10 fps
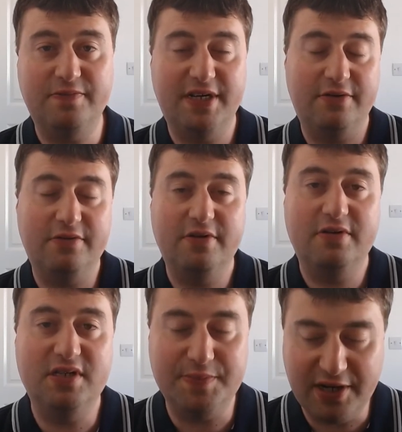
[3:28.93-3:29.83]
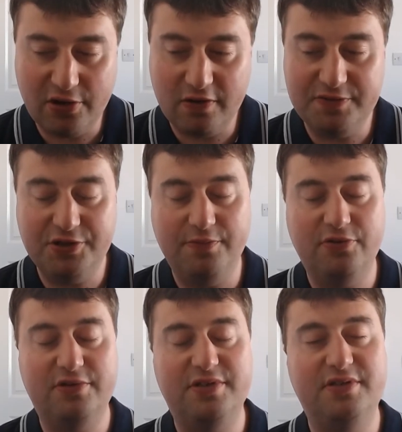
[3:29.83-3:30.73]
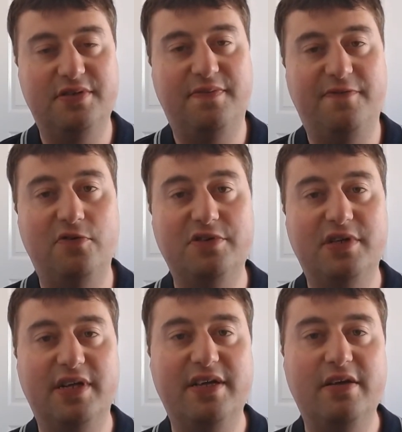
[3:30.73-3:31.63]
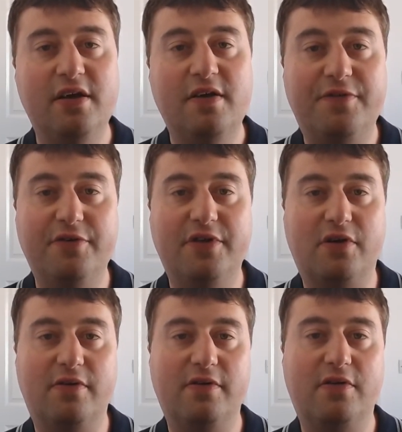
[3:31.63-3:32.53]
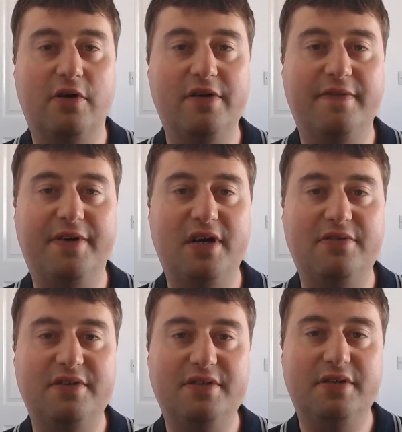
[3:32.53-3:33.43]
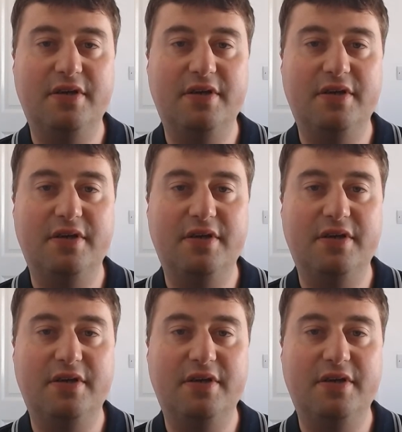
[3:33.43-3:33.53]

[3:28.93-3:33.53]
Now there's been a lot of job losses, unfortunately, through the coronavirus.